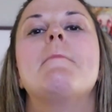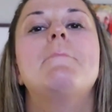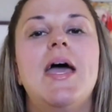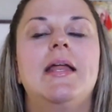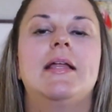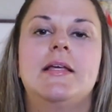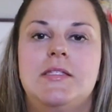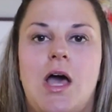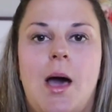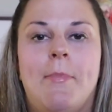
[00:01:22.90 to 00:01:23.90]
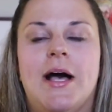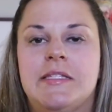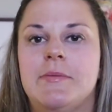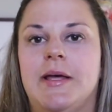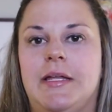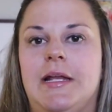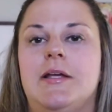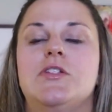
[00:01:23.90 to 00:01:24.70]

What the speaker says: But it is a possibility.